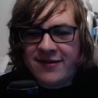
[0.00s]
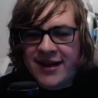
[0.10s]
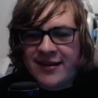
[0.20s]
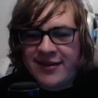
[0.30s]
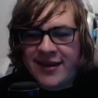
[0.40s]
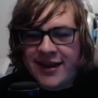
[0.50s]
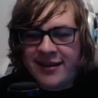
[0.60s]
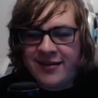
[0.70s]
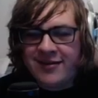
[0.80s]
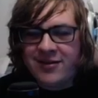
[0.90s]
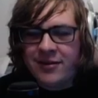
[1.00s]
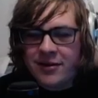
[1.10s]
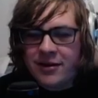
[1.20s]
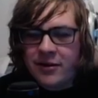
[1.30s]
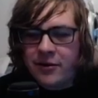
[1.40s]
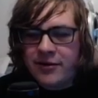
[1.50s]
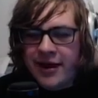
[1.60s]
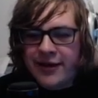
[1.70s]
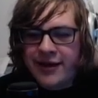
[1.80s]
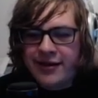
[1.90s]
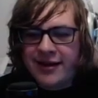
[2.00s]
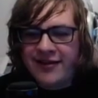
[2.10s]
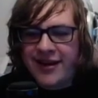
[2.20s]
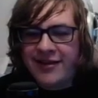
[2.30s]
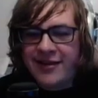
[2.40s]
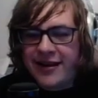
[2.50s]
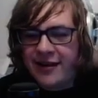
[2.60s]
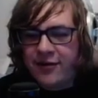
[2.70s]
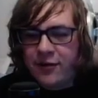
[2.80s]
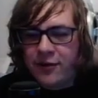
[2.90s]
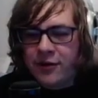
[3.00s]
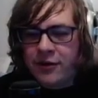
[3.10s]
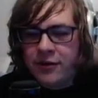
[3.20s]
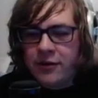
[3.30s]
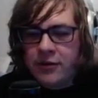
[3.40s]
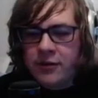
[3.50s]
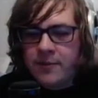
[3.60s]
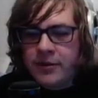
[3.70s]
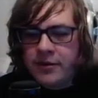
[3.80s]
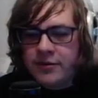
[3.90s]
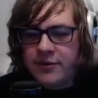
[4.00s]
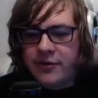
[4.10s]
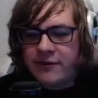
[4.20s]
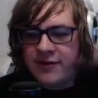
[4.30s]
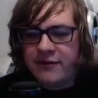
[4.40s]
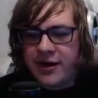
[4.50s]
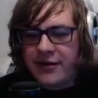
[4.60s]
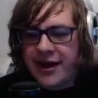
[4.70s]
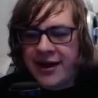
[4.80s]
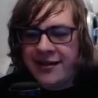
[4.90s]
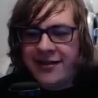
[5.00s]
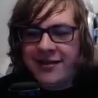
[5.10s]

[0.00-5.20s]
10 seconds, or I think at least 10 seconds over the previous route we had.